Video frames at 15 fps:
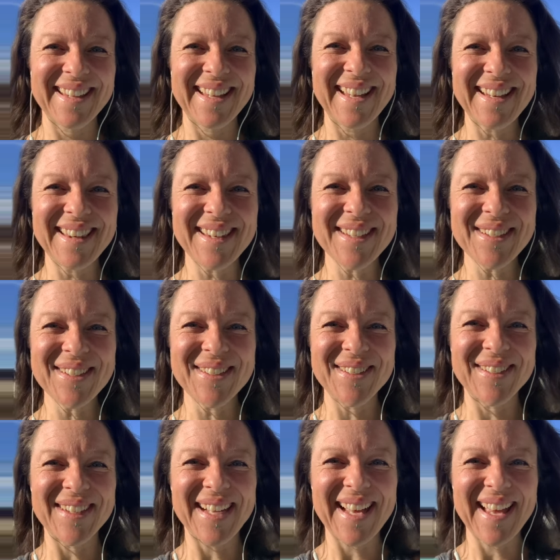
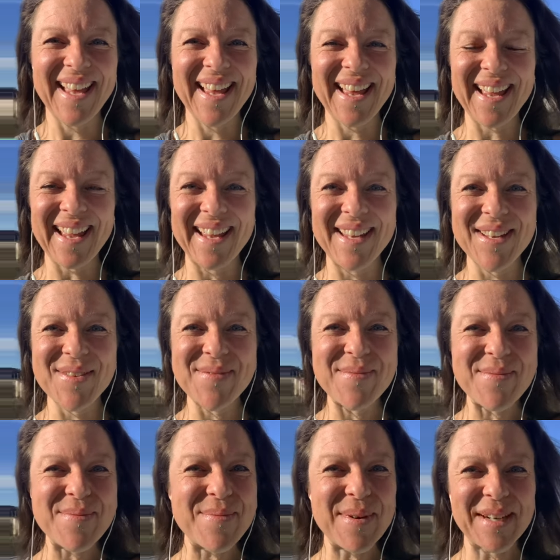Hello, a
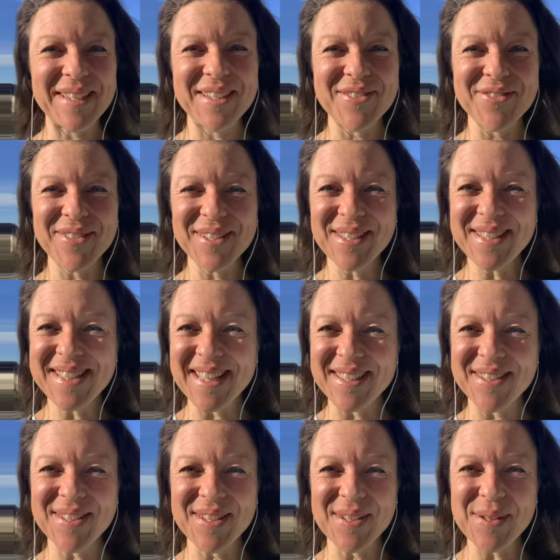wonderful good day
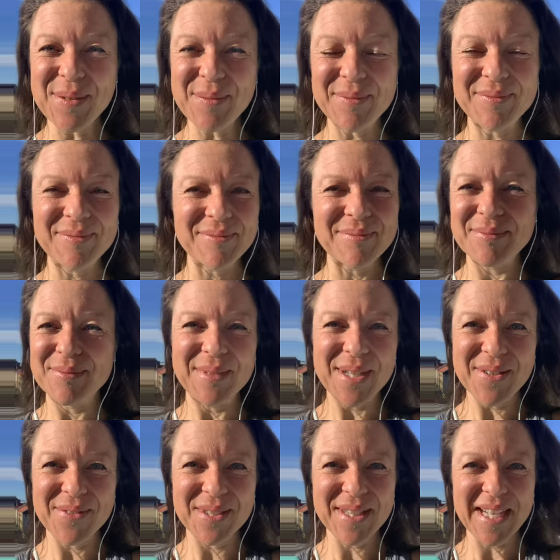to you,
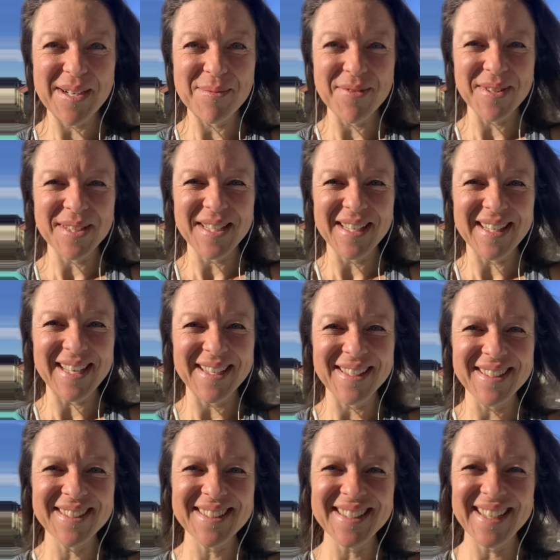whatever time of the day that
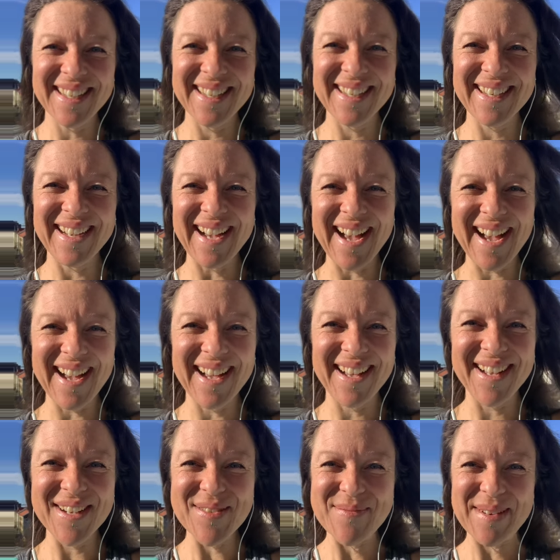is.
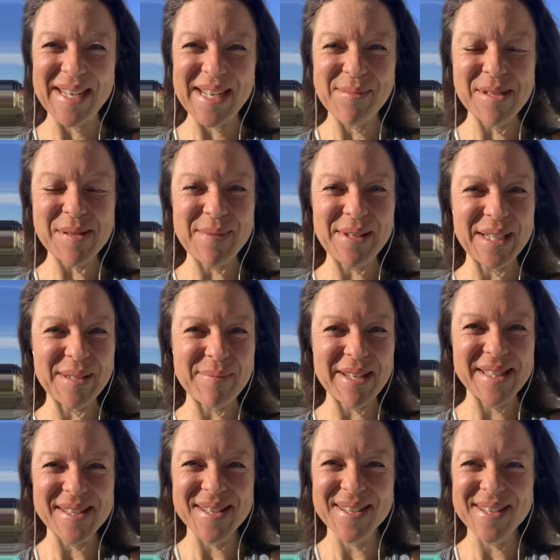My name is Birgit
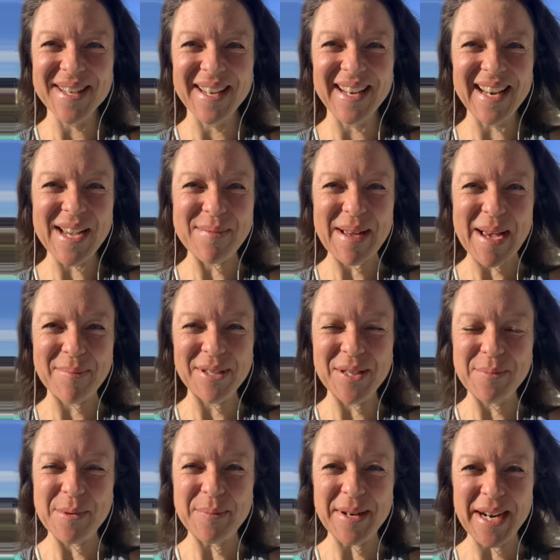Penzenstadler. I'm happy to
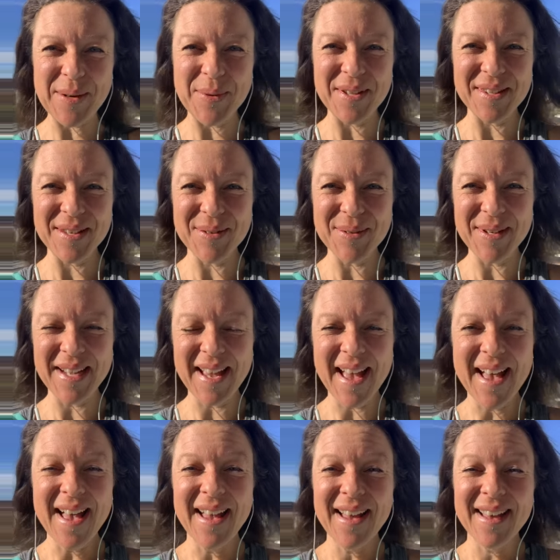be back with you.
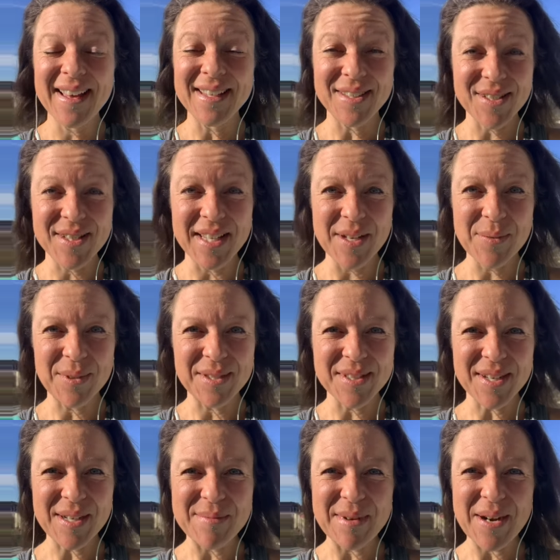And today we'll
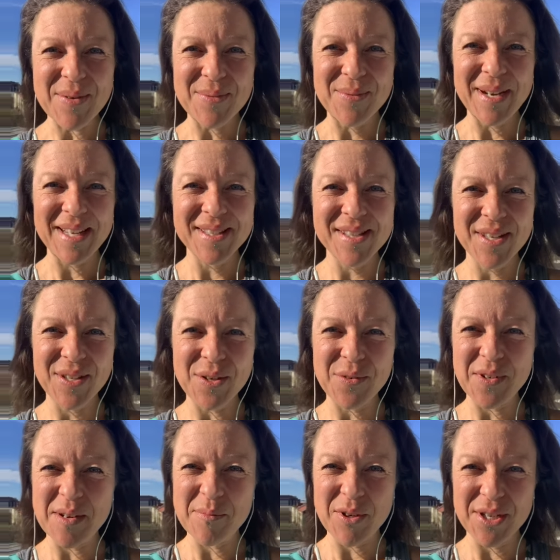talk about raising your
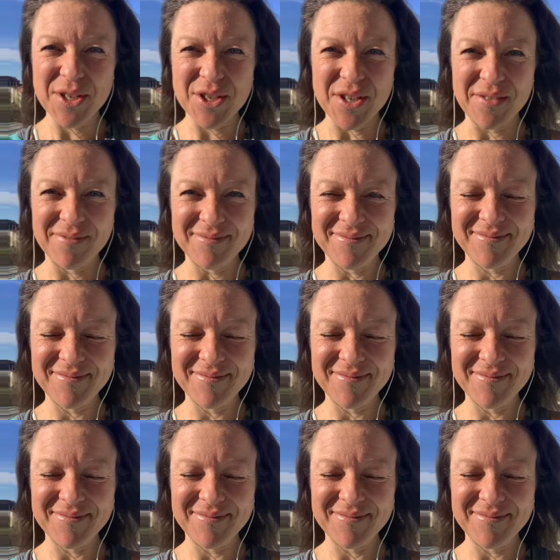vibration.